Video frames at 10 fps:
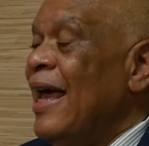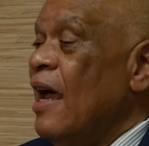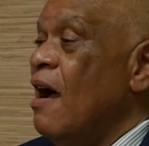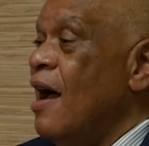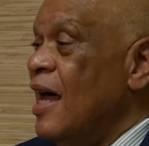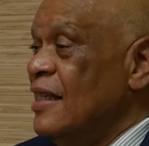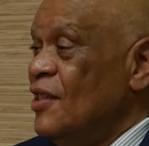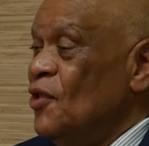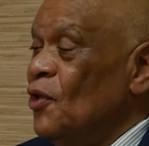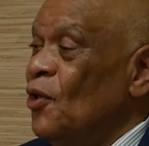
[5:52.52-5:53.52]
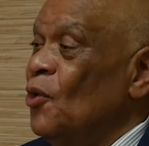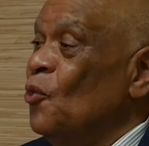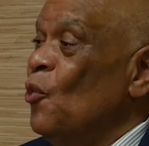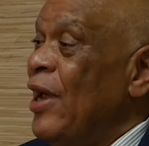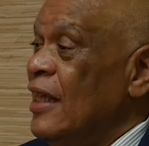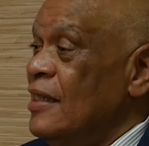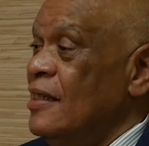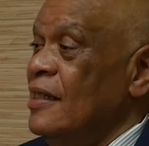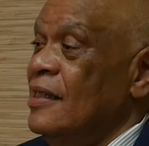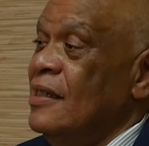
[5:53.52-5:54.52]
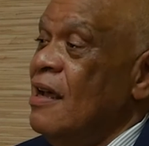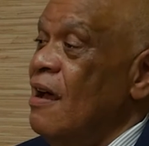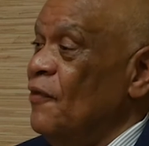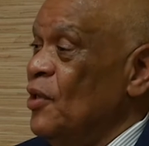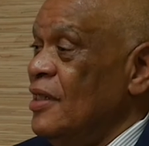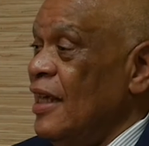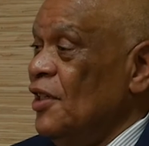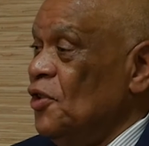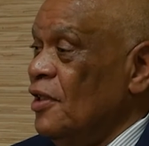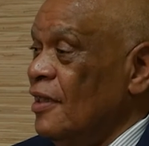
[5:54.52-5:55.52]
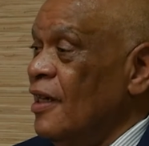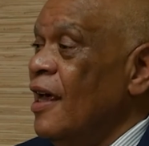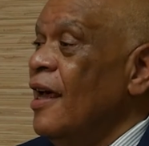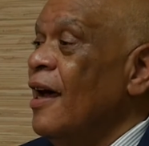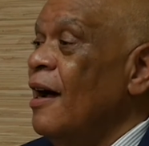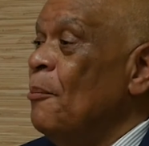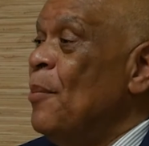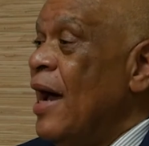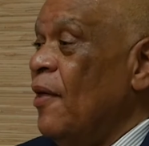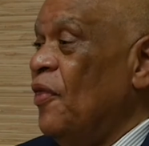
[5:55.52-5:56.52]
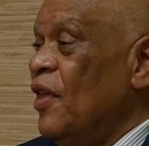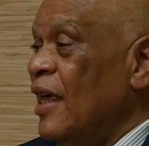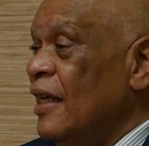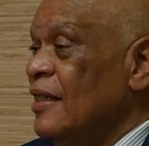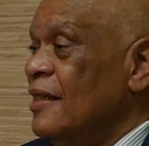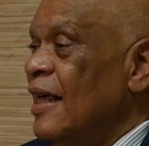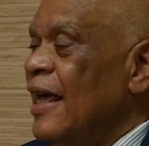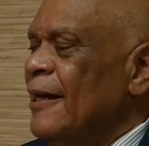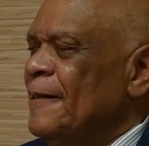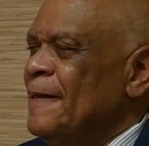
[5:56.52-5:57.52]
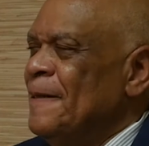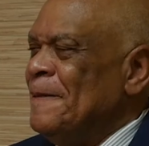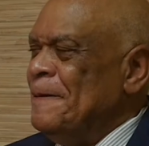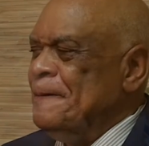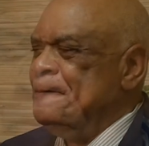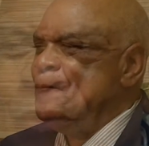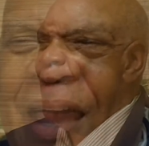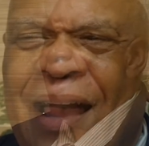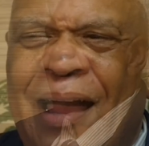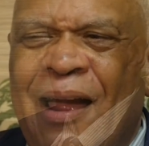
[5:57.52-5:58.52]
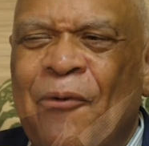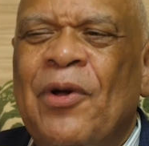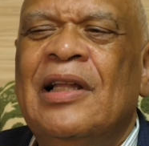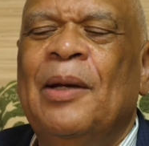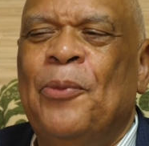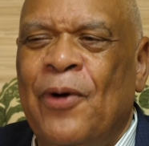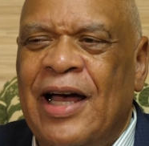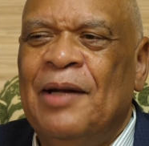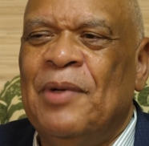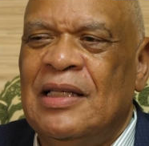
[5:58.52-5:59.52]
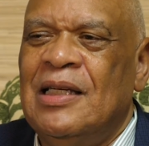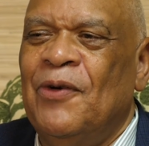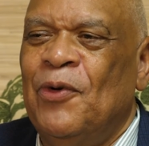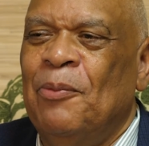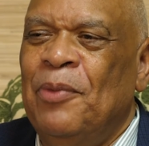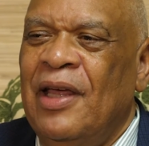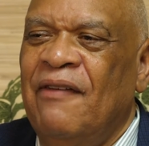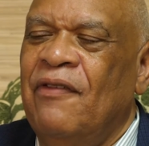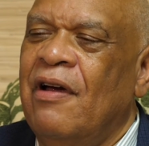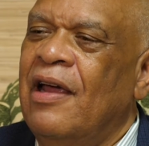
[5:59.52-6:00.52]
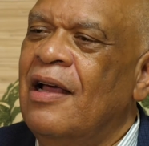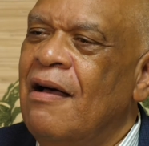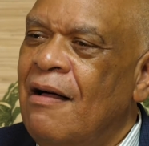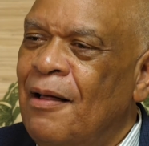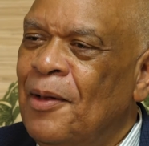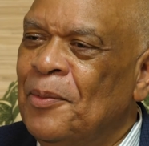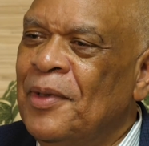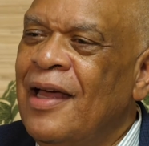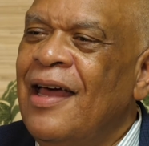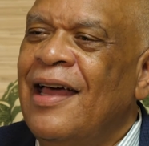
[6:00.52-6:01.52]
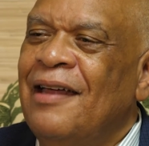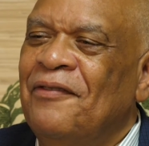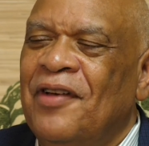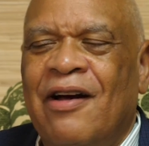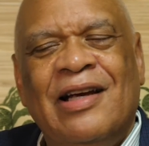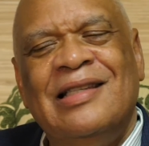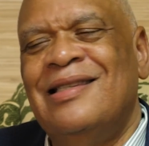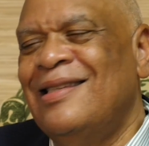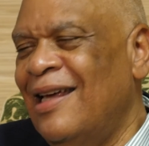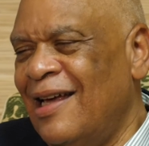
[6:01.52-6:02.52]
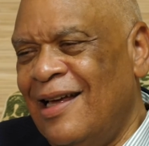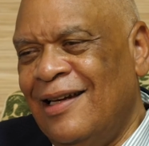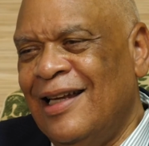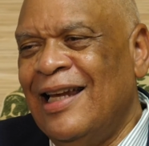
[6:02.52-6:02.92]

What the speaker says: a hostile, racist conversation about things. And so I really pride myself on being very calm and very zen